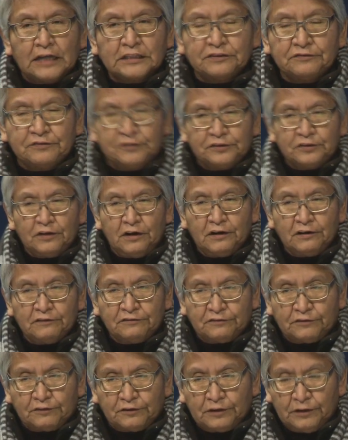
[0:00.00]
as a
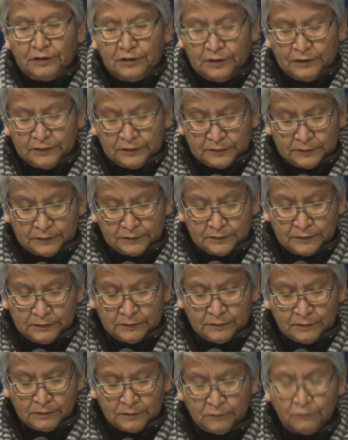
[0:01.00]
photographer,
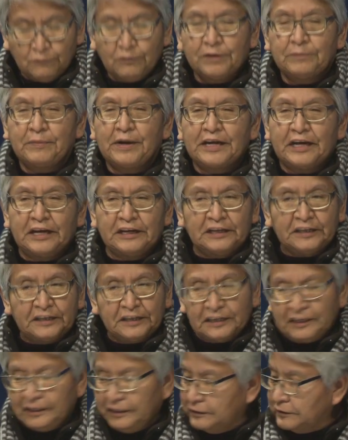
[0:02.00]
one of my
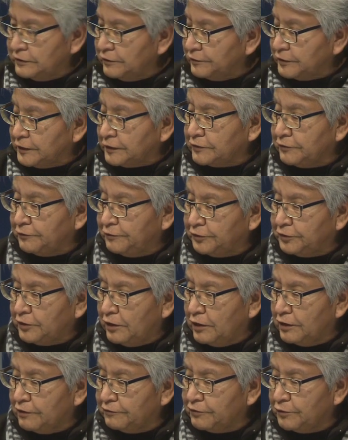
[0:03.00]
identities as a
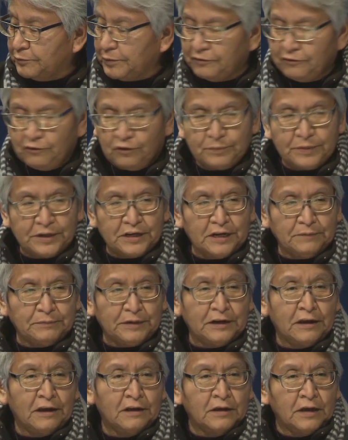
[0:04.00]
photographer before
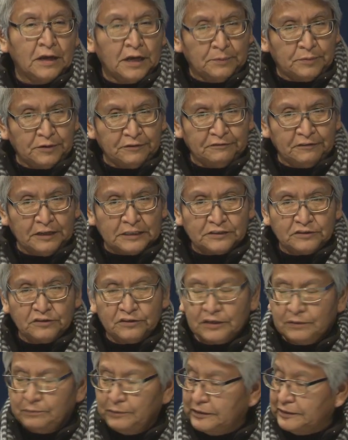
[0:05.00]
becoming a professor
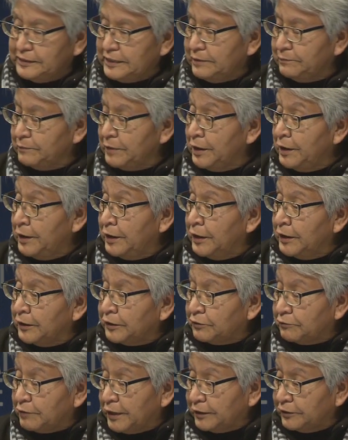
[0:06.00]
and a museum
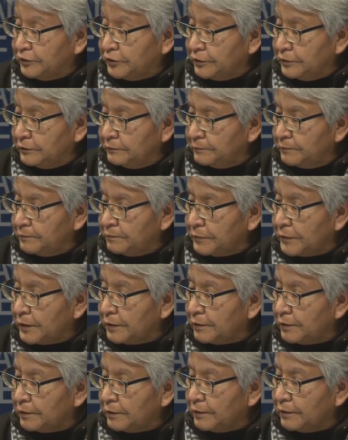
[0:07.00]
director,
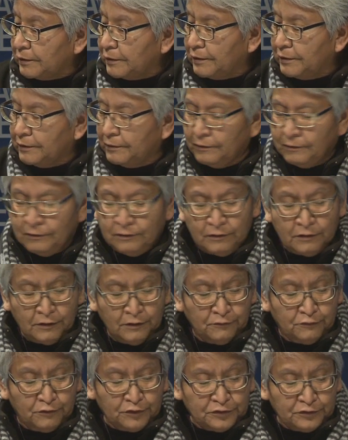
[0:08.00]

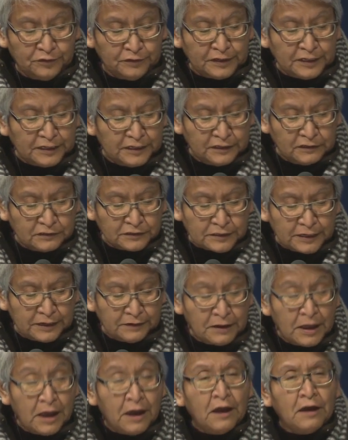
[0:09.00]
for 30 years
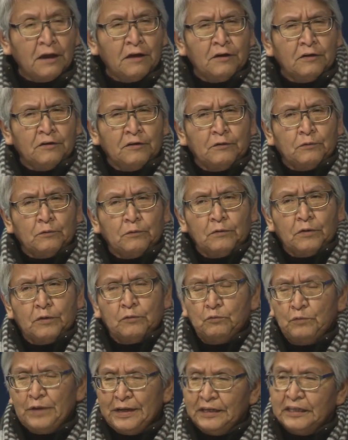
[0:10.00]
I
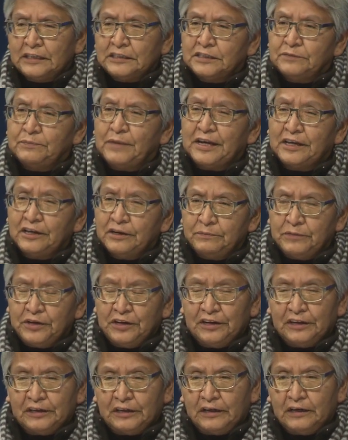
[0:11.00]
witnessed my
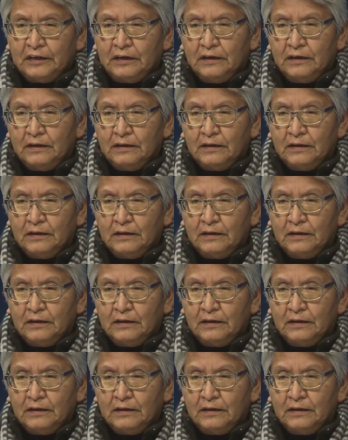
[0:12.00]
community.